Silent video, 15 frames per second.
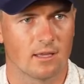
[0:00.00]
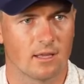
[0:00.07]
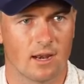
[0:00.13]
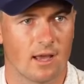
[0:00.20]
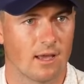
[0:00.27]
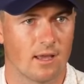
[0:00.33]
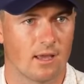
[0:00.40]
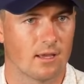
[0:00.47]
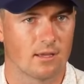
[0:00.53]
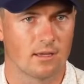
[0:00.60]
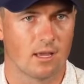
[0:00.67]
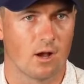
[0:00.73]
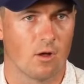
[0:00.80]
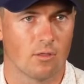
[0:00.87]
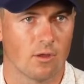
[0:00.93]
And
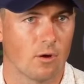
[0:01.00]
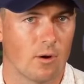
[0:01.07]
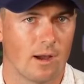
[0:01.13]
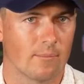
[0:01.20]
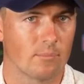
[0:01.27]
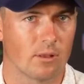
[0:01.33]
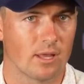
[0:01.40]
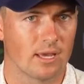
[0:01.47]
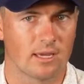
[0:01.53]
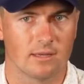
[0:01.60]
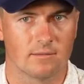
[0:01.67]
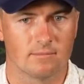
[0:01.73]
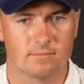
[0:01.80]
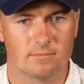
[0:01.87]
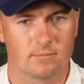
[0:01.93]
although I
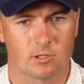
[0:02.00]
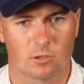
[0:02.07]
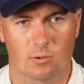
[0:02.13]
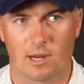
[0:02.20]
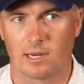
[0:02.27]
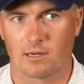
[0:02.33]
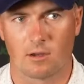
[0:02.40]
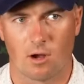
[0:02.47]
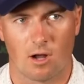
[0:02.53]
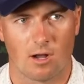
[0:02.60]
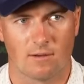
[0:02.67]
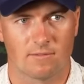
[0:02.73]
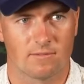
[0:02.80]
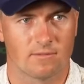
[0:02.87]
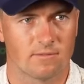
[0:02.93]
played great
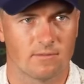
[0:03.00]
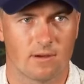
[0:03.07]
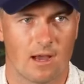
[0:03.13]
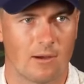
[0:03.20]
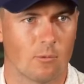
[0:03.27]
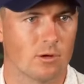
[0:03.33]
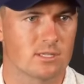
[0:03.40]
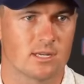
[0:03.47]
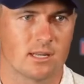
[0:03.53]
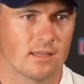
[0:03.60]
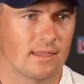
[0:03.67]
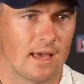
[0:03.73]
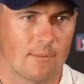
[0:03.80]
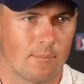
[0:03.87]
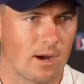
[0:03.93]
golf, I wasn't
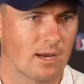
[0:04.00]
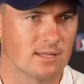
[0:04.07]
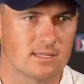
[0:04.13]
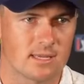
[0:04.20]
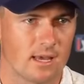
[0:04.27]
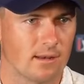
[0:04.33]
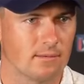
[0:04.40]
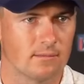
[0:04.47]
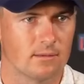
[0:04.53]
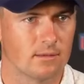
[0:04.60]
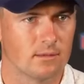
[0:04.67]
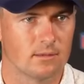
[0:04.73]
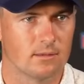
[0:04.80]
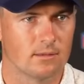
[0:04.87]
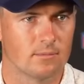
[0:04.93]
in that mindset
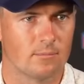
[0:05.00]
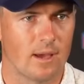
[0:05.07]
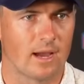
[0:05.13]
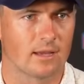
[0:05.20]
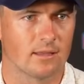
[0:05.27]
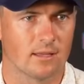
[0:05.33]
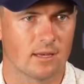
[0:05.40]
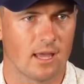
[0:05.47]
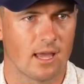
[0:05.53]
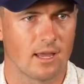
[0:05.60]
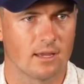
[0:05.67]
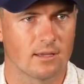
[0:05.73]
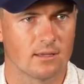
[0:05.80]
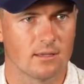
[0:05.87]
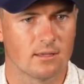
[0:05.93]
back in the day.